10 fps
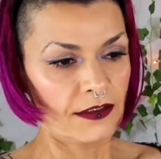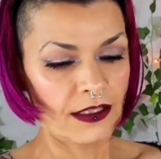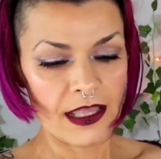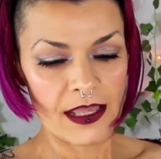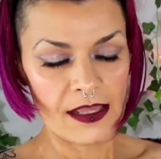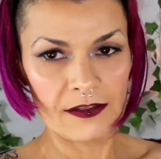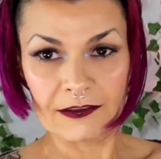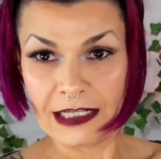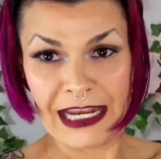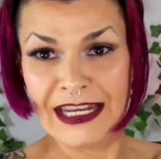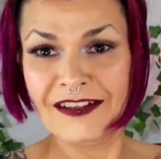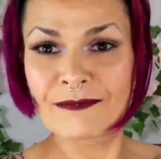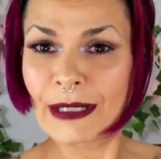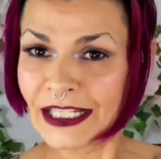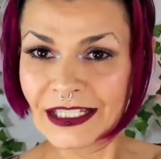Or any of
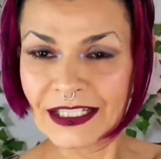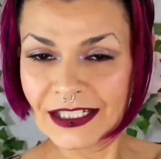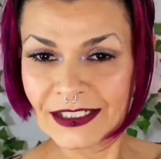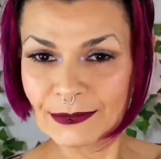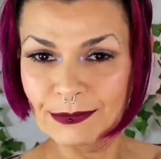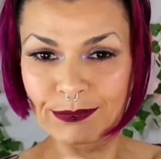my,